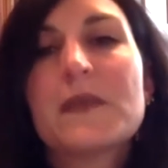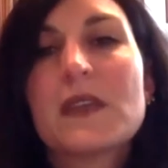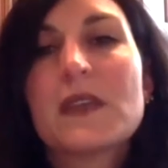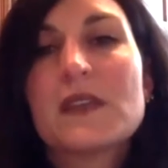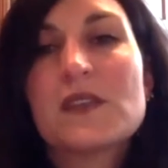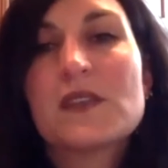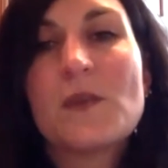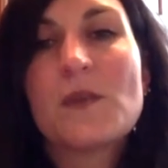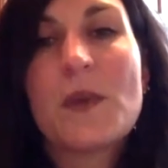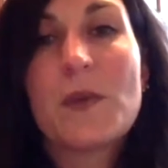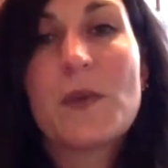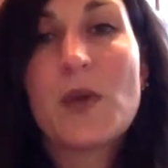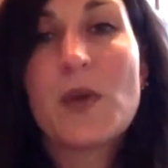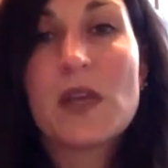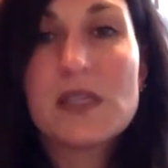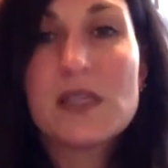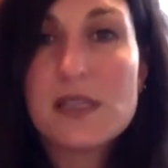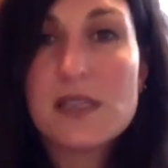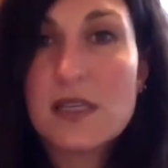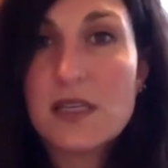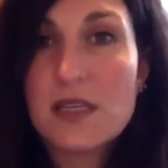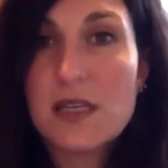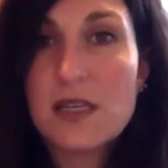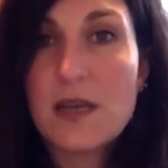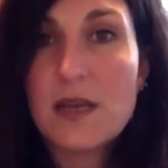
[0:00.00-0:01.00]
So my price
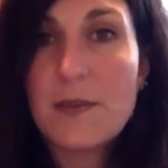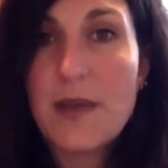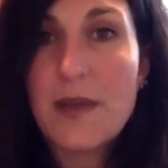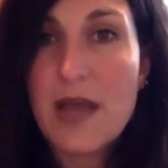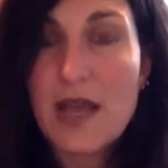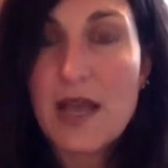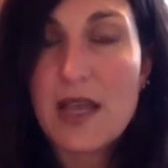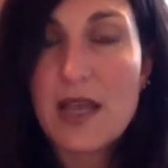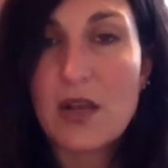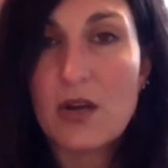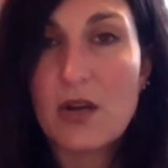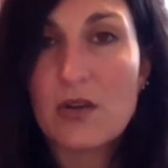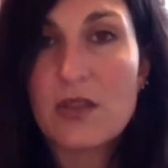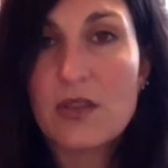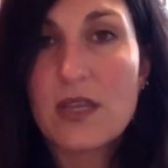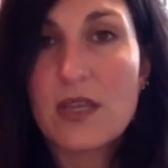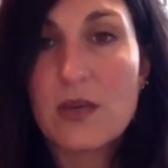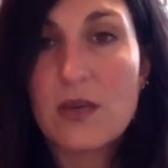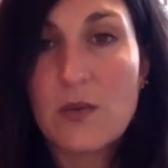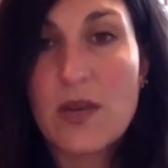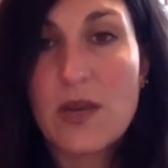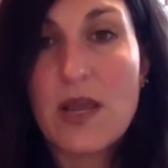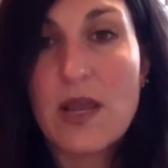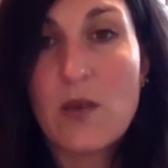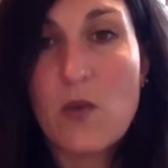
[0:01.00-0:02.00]
ended up higher than
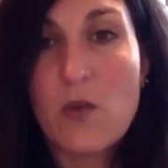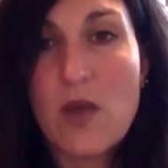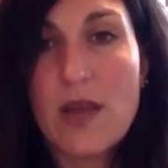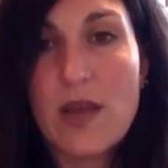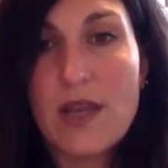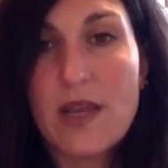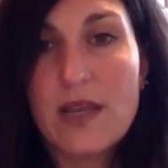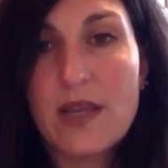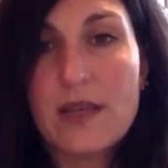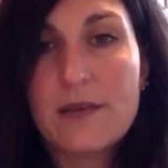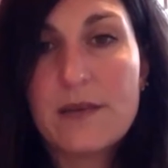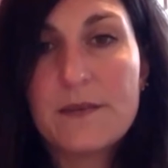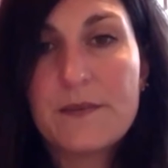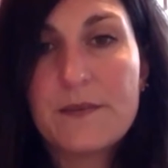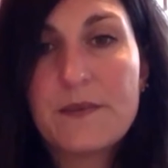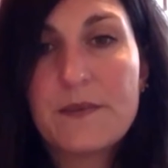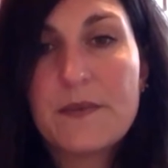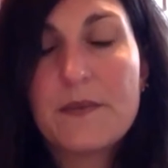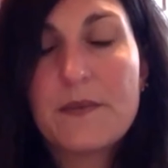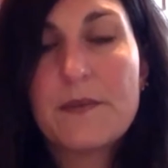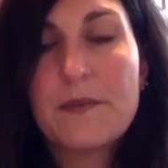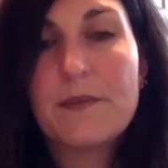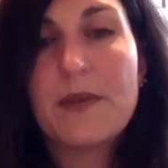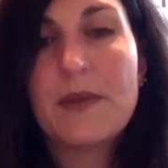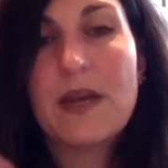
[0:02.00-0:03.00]
what I wanted.
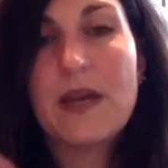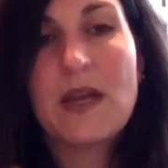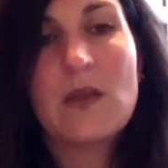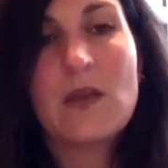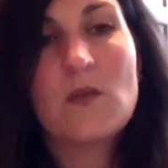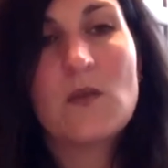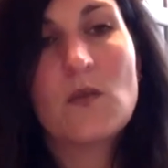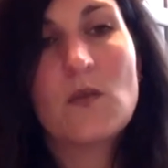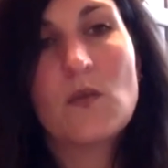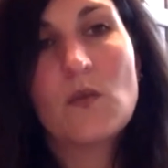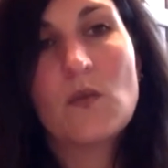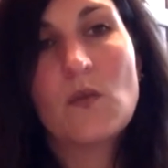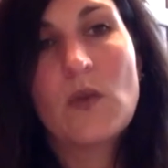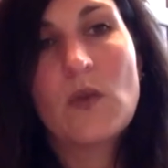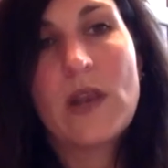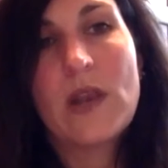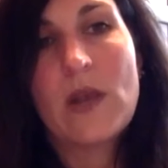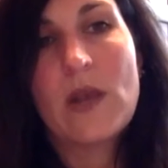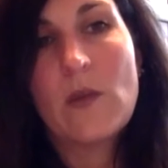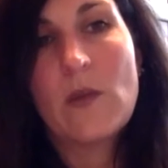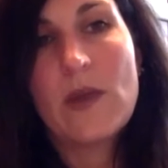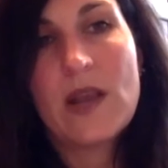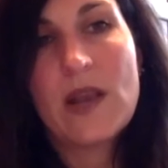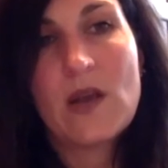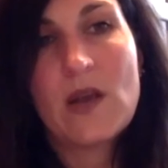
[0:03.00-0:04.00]
But when I
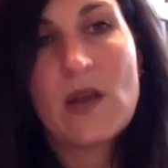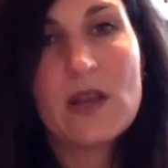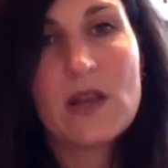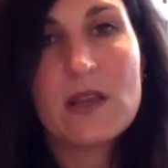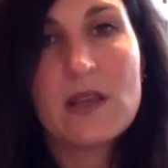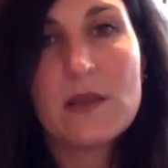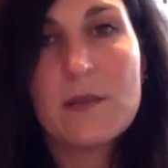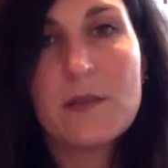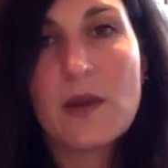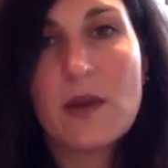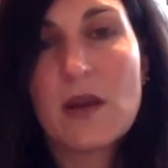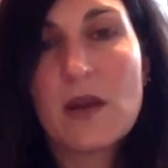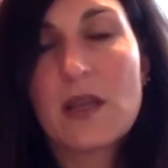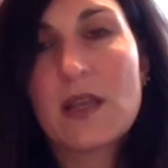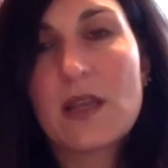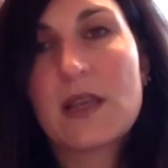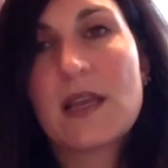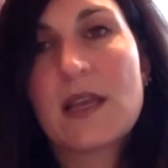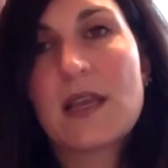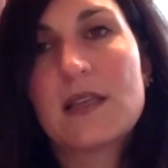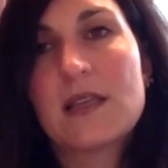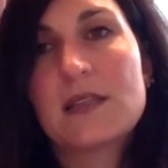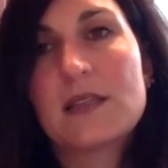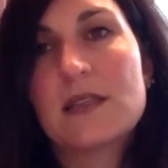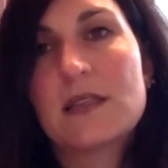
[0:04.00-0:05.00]
went out on the market and
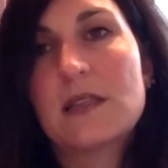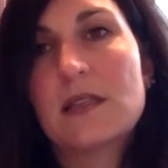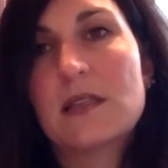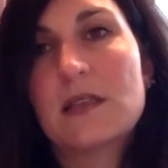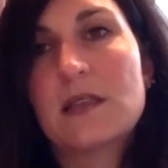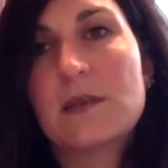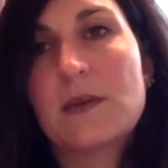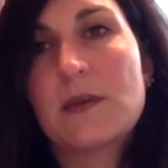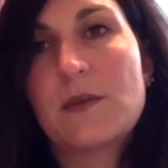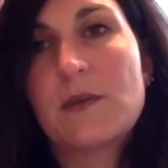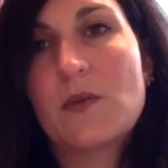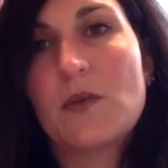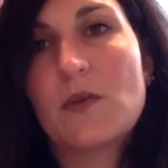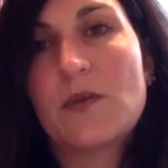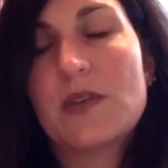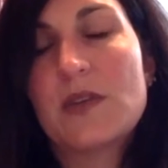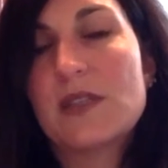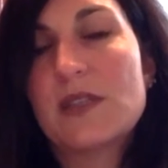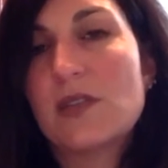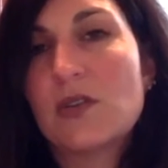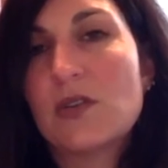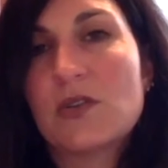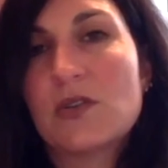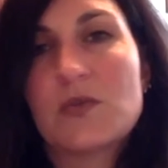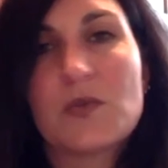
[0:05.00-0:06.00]
kind of did a little bit more
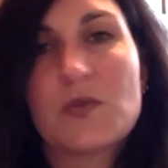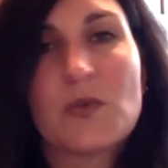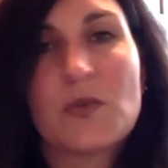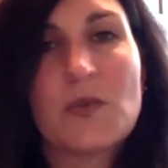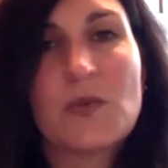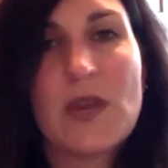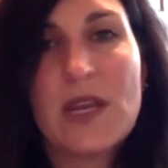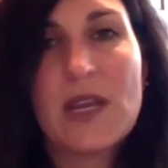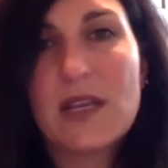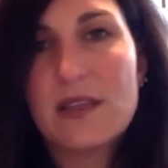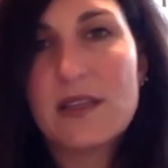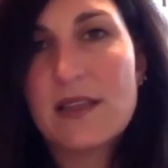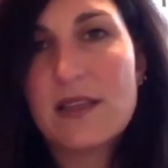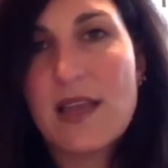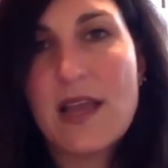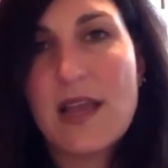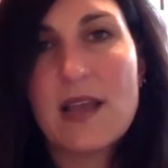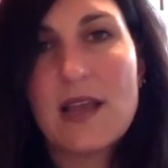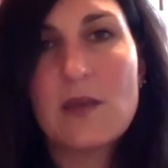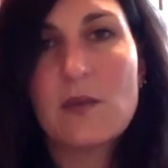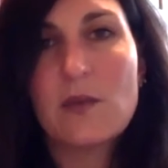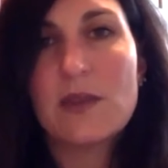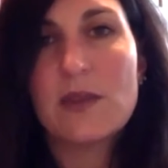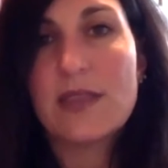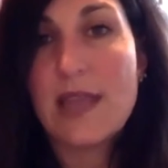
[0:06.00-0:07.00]
research, we're right in
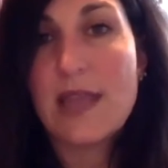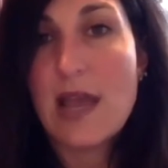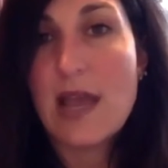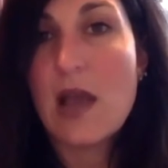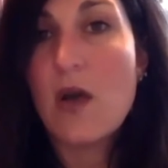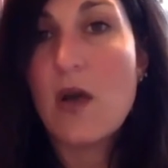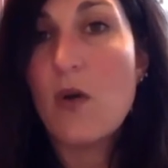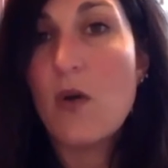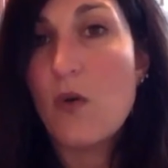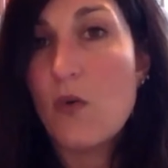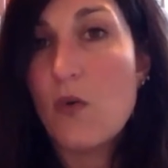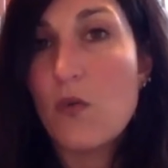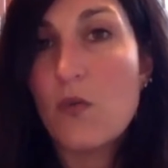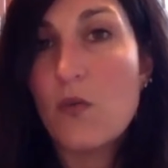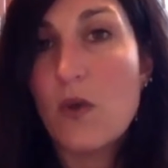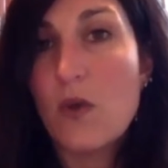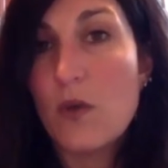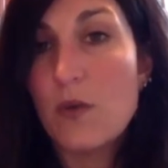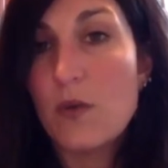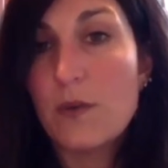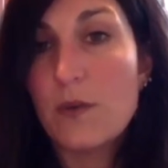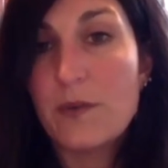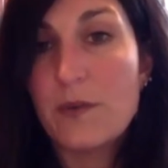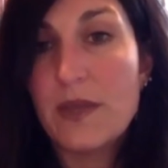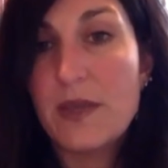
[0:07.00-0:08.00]
line with now what
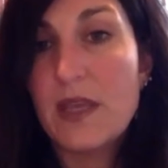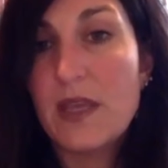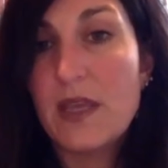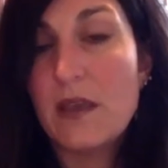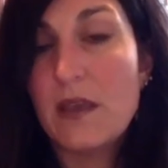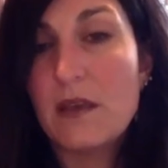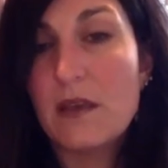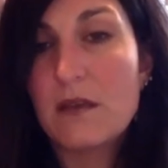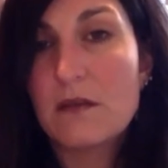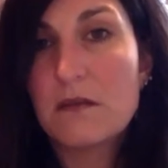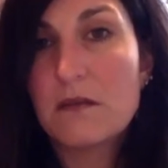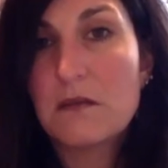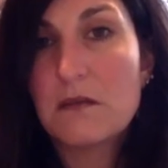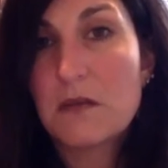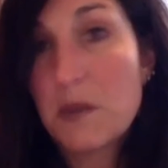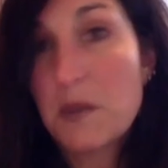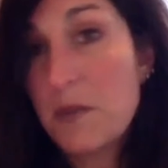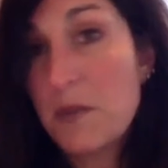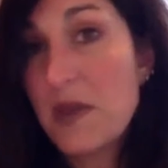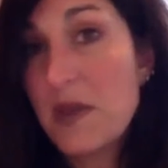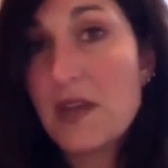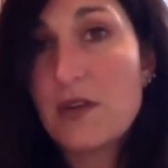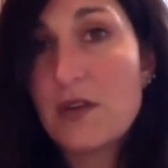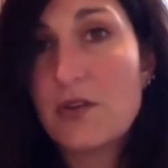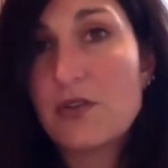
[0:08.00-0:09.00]
would be
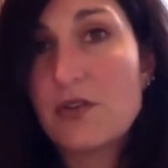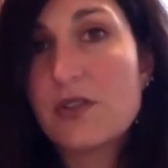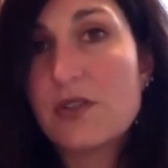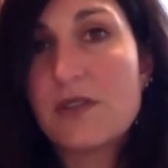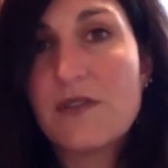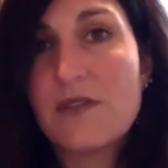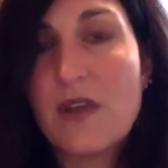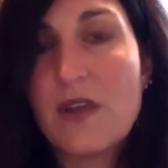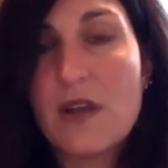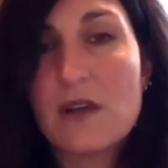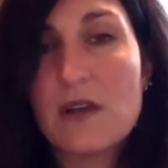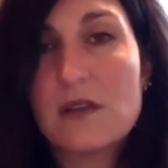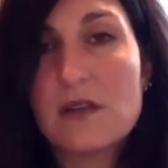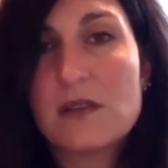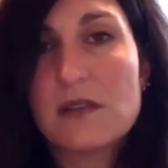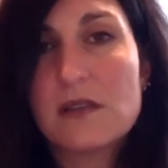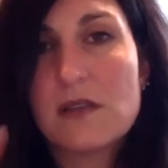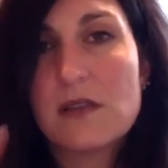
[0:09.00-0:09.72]
competitors of ours.